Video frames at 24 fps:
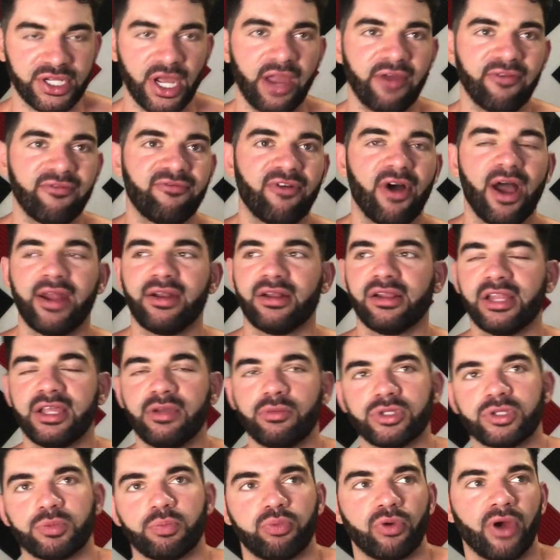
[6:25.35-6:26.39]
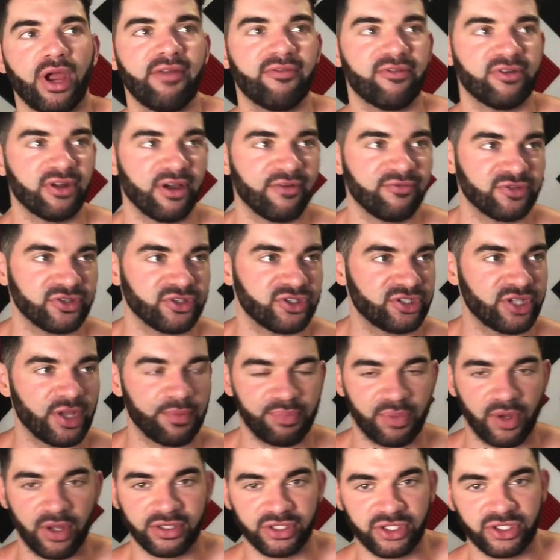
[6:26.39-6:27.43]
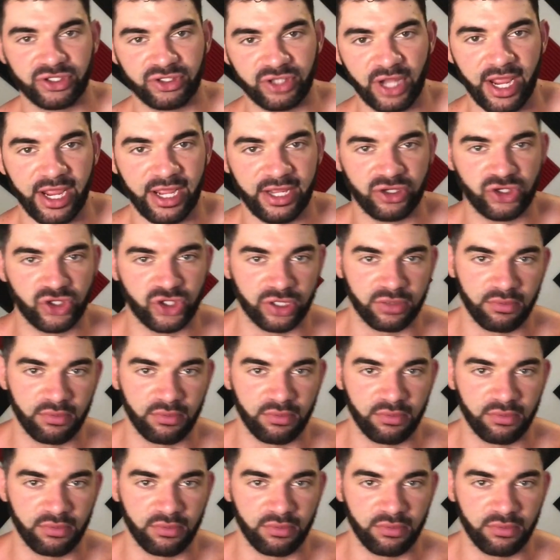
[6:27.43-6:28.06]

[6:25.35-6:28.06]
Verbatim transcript: I finally was brave enough to step on stage